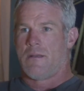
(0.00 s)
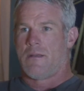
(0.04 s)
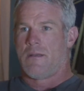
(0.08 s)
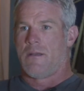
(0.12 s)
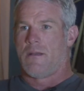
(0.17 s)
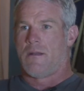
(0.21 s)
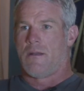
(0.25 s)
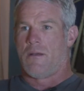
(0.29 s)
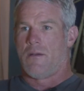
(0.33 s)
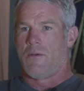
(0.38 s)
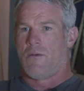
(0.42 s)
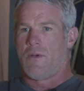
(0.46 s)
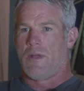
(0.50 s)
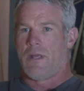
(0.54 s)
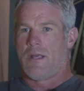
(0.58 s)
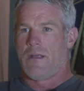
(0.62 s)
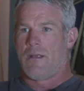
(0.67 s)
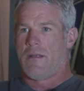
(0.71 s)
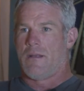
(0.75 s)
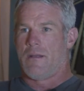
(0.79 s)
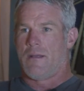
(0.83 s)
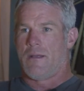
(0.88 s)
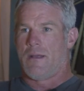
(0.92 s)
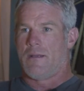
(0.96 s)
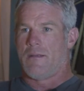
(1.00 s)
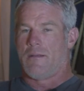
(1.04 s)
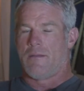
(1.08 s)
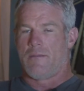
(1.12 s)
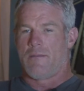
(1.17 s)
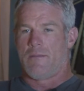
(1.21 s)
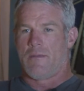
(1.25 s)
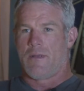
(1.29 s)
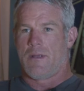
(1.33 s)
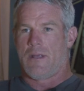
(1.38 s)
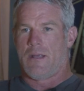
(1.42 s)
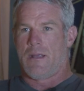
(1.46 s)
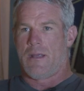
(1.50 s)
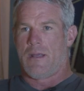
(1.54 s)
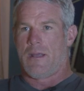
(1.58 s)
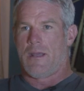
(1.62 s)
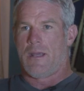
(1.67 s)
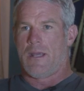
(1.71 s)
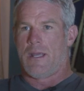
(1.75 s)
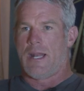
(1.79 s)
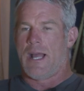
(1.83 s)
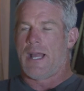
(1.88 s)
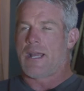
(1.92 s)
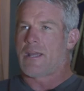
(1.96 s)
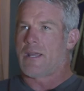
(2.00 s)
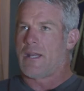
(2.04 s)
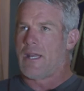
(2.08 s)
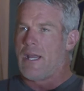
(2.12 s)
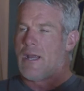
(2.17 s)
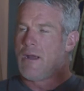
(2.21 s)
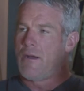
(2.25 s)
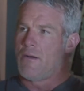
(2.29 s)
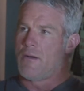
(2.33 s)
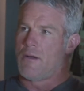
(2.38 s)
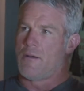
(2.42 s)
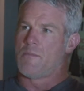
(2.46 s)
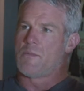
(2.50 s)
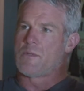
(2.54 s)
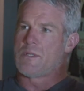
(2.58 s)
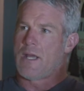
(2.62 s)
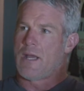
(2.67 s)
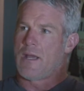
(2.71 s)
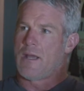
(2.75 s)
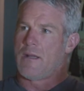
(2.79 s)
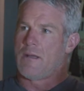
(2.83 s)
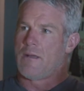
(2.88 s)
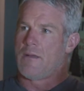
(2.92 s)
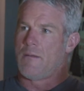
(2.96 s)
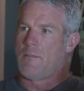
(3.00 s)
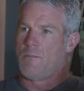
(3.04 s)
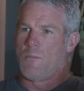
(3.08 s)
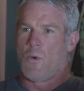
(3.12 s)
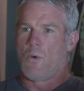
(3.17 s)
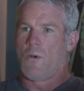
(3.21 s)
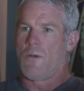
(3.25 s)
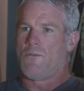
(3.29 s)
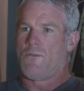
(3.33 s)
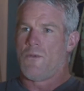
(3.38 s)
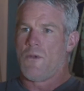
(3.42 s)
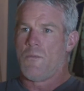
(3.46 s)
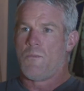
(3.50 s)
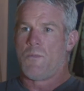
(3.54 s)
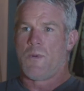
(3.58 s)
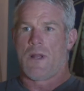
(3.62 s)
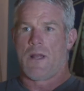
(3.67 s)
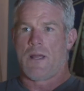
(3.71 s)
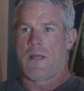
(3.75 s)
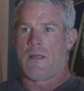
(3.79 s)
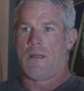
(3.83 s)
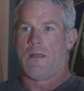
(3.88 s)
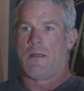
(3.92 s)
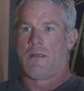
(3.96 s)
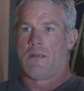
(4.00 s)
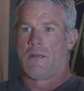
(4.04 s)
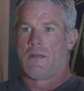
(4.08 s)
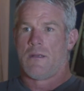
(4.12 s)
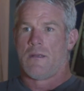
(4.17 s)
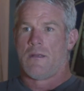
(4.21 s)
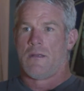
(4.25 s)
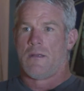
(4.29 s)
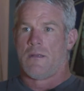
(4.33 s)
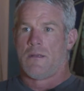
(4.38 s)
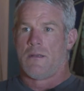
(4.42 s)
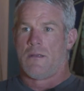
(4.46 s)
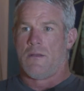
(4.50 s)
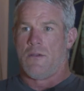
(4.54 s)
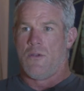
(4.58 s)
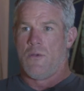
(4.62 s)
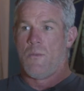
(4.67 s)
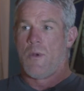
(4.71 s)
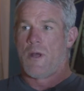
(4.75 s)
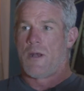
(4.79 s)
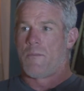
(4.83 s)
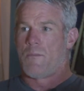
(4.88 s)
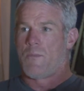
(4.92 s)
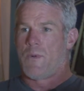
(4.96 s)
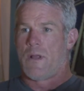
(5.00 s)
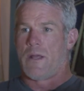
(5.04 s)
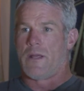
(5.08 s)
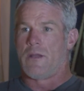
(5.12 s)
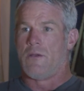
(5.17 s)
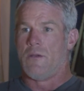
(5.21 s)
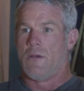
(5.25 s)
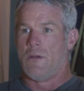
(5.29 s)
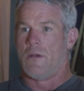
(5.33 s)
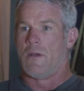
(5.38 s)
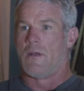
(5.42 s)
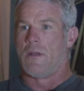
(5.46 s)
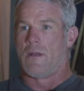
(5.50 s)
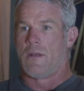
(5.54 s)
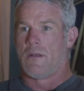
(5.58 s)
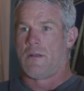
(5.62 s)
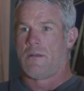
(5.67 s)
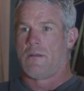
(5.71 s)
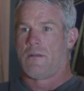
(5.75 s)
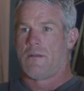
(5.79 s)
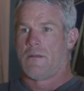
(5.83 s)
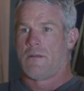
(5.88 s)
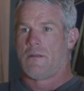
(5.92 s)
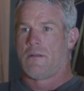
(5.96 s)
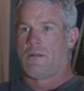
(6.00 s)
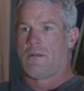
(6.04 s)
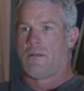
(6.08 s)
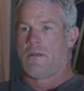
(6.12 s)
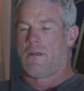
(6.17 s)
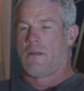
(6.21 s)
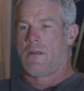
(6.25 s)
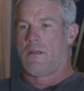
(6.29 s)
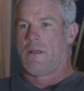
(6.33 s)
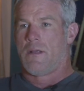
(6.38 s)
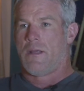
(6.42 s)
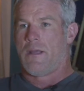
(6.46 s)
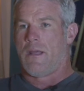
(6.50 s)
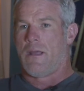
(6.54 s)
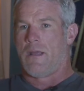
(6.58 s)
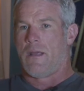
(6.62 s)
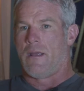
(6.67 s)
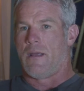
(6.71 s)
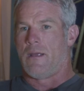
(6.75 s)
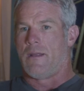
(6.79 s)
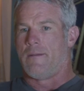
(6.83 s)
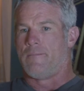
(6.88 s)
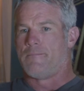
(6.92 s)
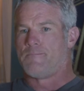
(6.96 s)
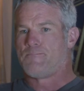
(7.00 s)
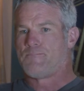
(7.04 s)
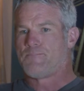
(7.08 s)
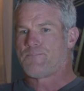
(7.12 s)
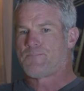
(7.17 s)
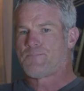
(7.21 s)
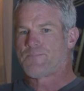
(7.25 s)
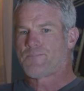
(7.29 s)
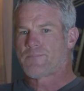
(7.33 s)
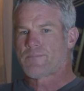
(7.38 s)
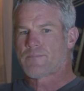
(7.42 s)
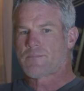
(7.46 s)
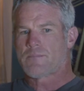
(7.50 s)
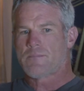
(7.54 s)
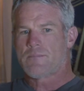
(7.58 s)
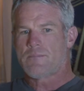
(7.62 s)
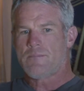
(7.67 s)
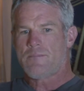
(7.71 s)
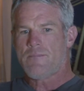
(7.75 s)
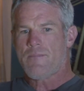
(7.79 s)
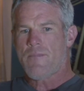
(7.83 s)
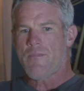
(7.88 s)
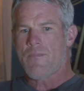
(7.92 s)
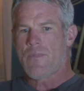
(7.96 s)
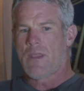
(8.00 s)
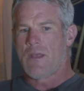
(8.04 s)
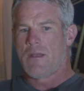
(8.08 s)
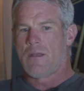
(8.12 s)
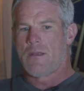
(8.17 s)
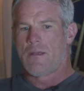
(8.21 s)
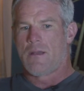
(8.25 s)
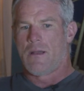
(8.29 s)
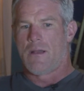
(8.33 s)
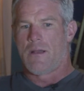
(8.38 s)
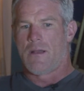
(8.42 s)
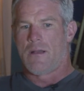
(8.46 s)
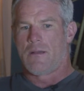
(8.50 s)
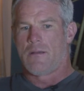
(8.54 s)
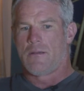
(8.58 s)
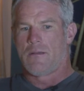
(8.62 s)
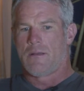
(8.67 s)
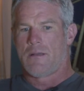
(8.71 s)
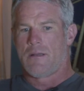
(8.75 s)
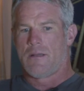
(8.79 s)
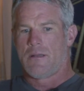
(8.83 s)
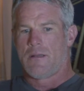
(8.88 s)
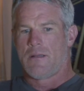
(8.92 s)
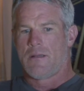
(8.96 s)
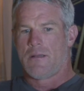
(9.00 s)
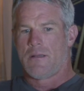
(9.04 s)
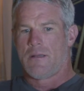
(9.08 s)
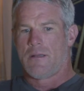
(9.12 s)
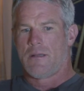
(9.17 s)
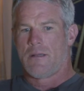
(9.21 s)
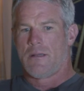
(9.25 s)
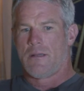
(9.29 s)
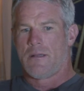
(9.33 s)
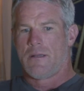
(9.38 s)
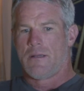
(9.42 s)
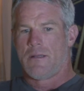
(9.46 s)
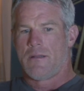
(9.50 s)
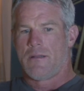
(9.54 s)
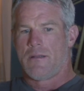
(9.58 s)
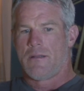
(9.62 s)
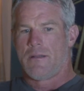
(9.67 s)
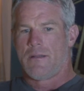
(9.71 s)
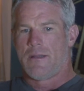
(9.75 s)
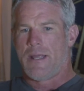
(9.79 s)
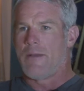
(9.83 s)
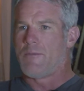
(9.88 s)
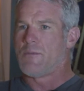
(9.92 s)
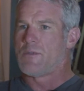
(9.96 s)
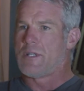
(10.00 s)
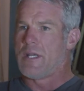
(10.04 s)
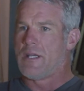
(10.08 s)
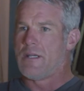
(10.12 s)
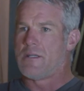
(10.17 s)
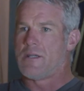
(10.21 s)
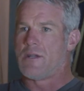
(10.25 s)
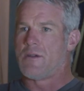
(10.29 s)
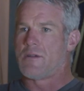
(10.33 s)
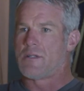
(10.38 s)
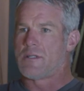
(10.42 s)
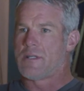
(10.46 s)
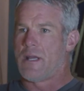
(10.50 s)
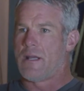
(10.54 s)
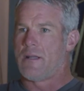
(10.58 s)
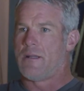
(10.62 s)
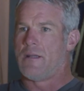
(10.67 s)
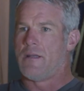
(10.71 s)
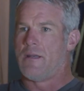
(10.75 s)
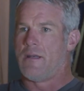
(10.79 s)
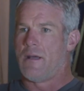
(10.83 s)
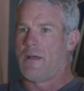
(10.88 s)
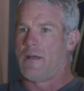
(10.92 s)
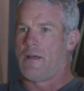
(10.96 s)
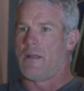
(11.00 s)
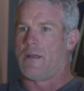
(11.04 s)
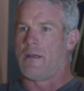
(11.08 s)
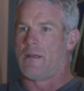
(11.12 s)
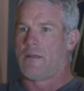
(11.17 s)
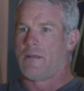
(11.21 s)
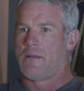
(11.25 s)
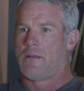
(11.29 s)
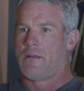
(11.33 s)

You know, and I could hear him saying, boy, if you play, you better play good. And that was easier said than done.